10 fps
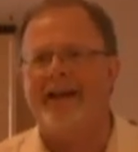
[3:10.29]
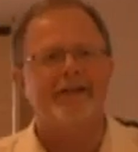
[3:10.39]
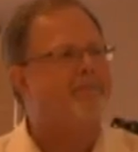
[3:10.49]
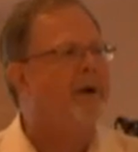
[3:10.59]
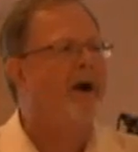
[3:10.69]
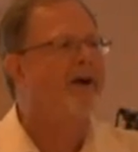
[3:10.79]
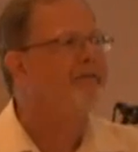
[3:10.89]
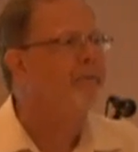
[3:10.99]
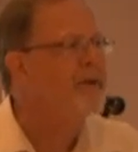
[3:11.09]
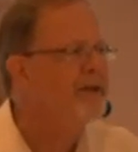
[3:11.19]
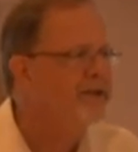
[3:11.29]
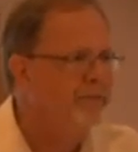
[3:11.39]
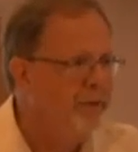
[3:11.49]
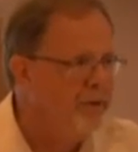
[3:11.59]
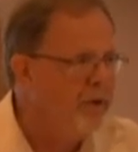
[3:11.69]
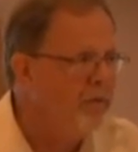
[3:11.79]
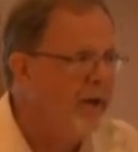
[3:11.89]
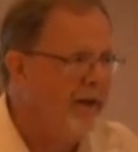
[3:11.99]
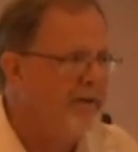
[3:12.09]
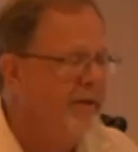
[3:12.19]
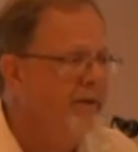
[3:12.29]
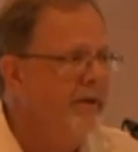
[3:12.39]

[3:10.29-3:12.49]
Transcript: that is part of a municipal unit.